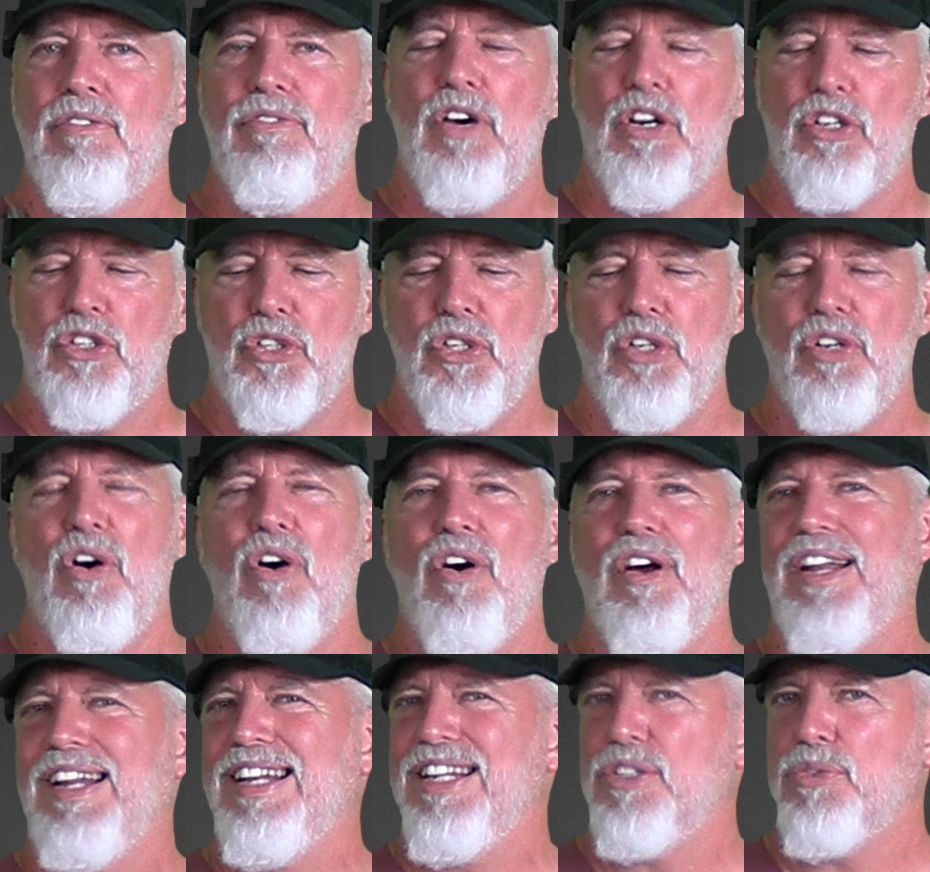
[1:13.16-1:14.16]
function
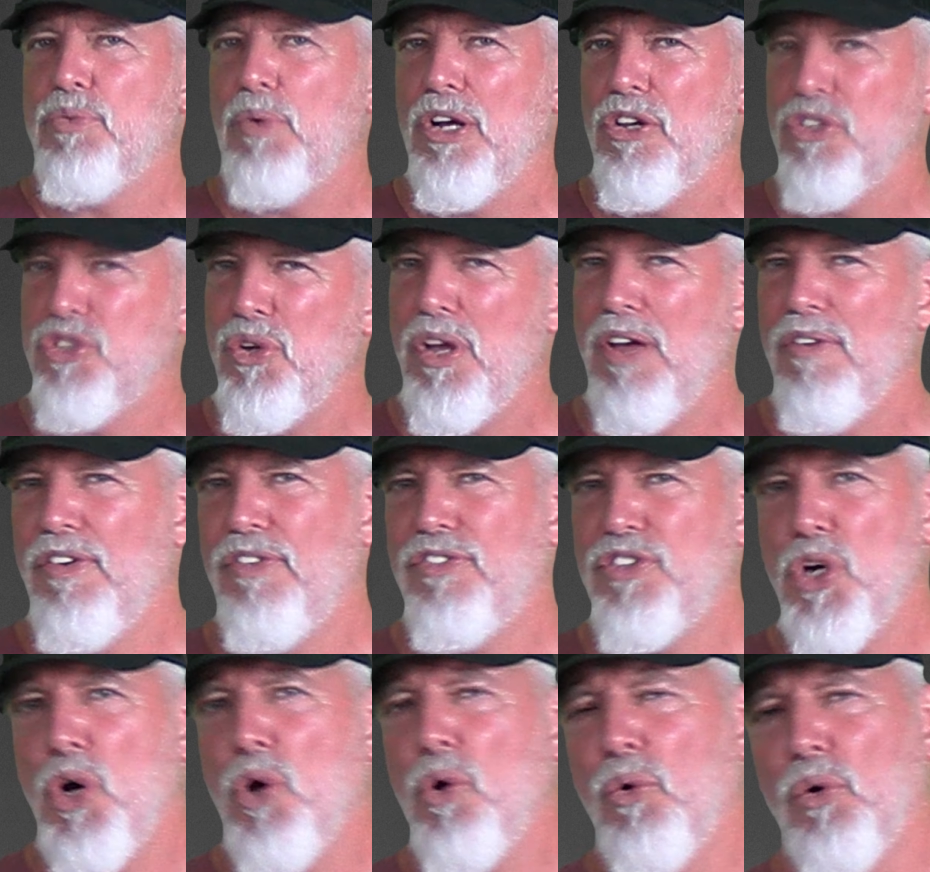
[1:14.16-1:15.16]
on it as well. So you have a
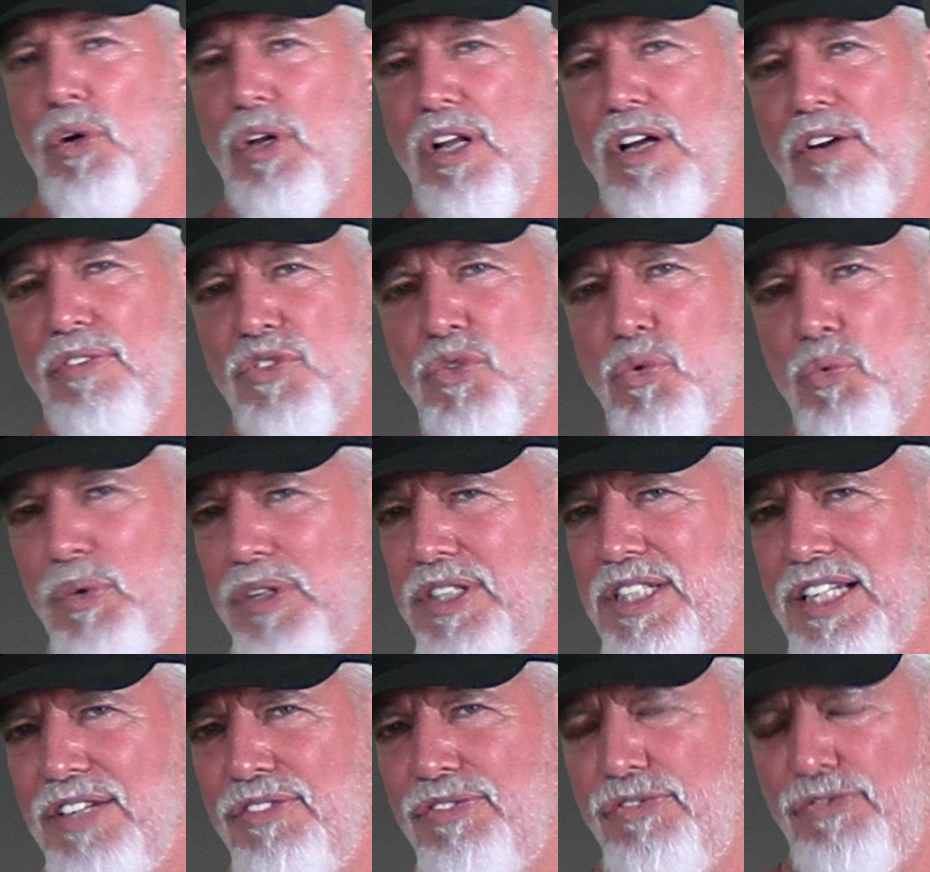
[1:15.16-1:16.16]
total of
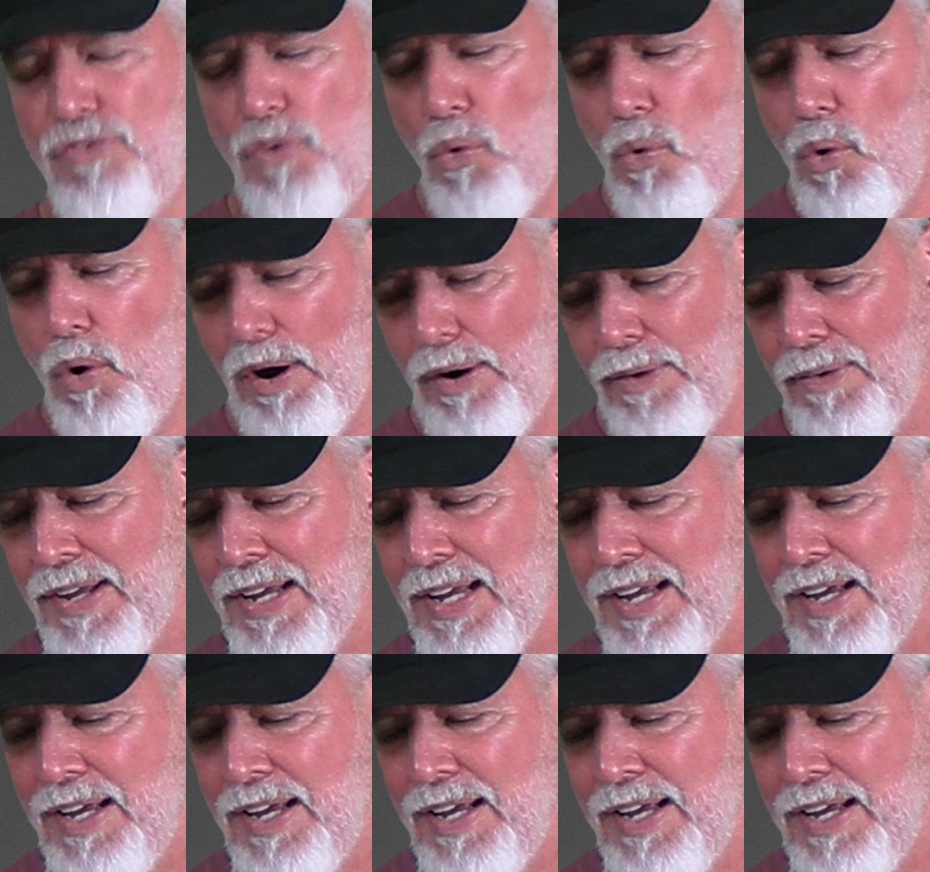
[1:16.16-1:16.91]
24.